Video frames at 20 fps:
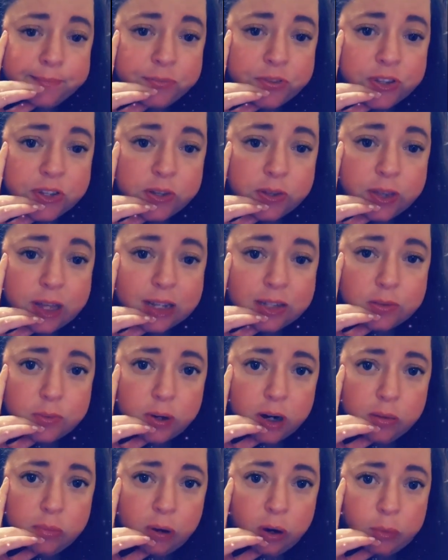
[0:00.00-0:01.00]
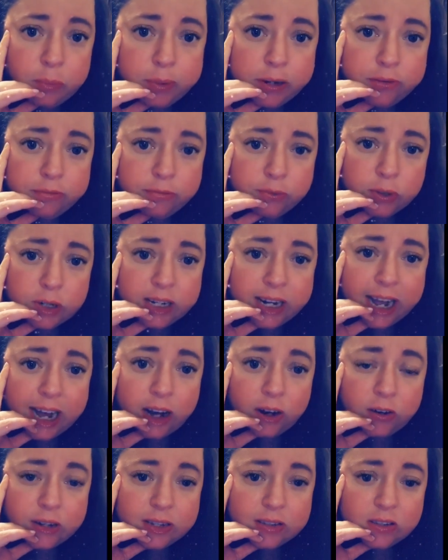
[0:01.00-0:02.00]
So that's what I'm hoping for
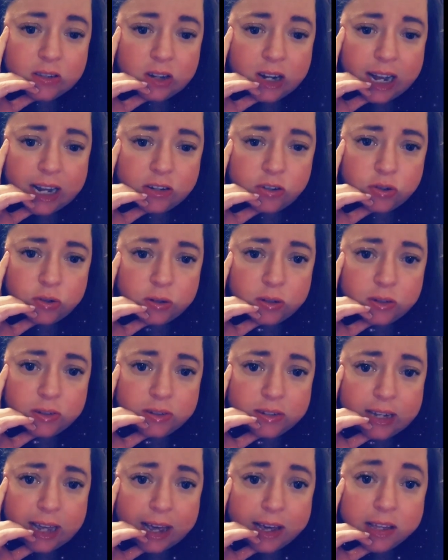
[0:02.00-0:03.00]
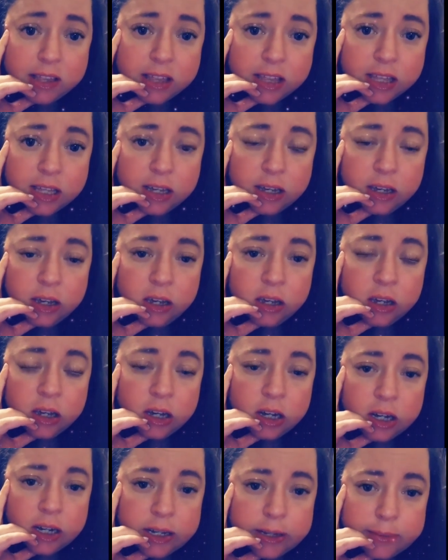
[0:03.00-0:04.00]
now, is a natural death.
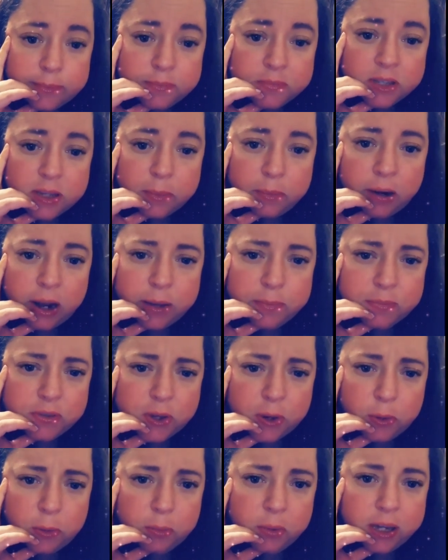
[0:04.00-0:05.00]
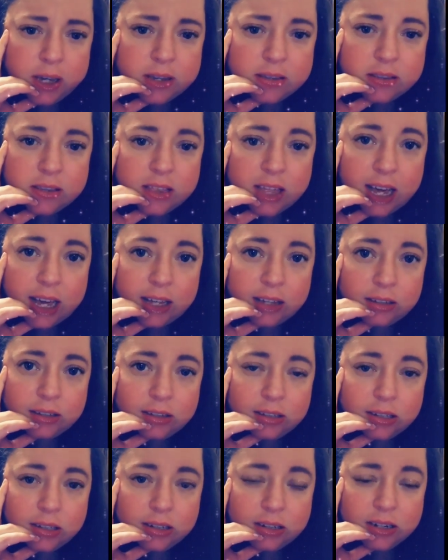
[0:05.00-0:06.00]
Sometimes though, because of that
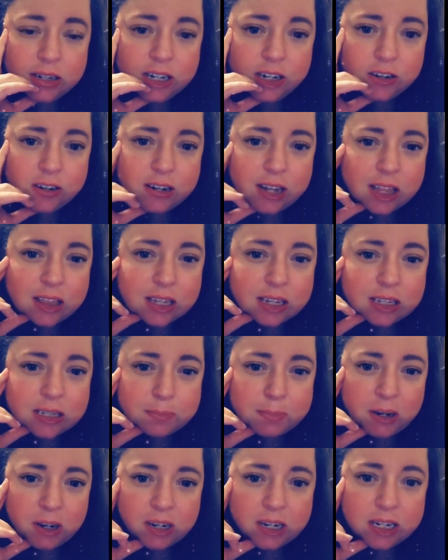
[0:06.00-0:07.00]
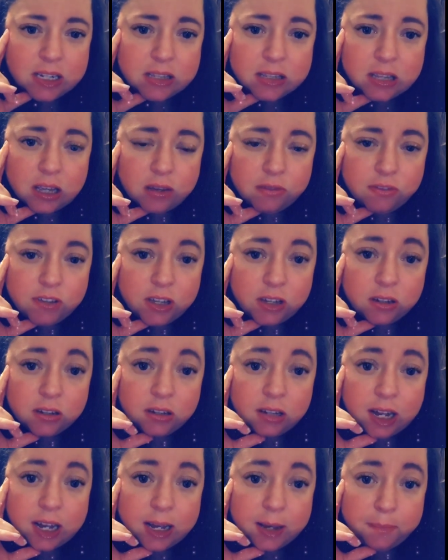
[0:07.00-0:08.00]
near-death experience, I
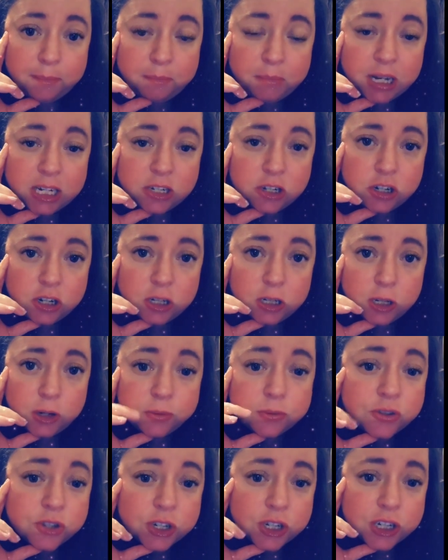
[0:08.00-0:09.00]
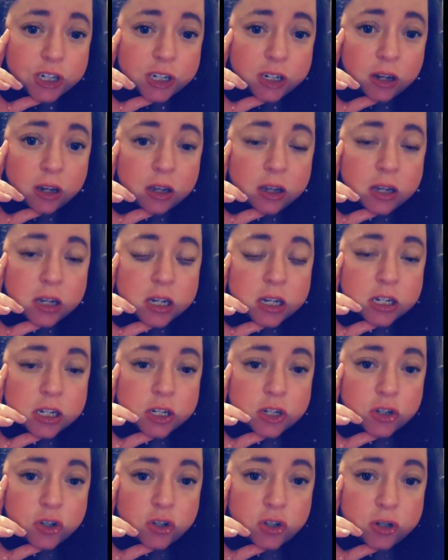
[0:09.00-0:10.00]
feel I'm much closer
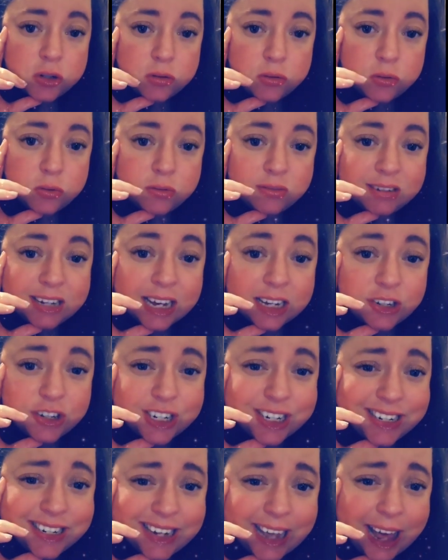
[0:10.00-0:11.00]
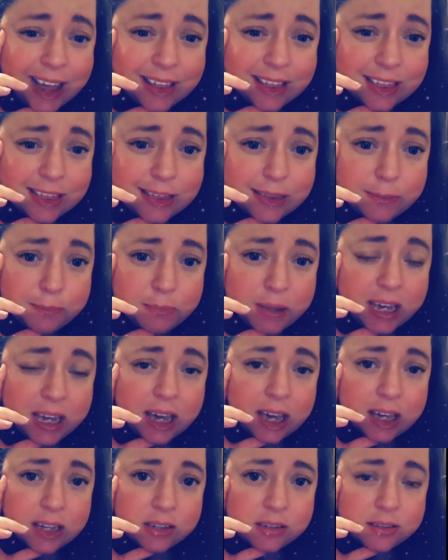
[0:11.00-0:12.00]
to touching death
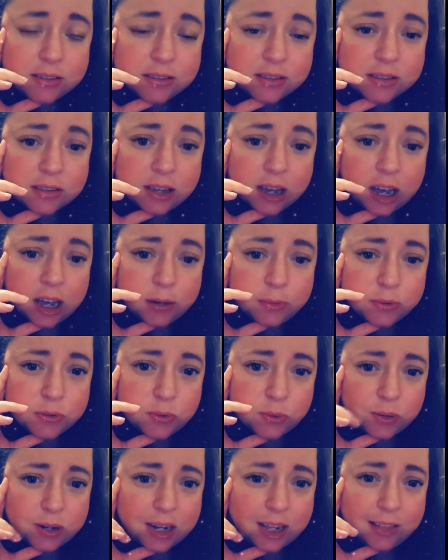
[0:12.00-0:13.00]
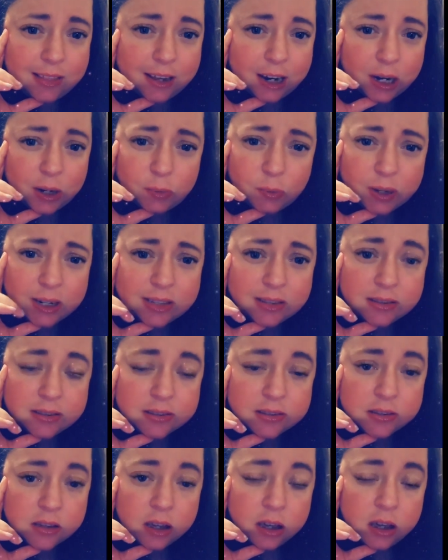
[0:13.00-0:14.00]
because I was already there
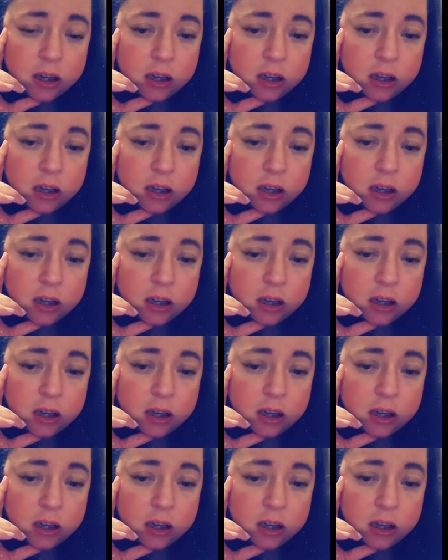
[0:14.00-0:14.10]
once,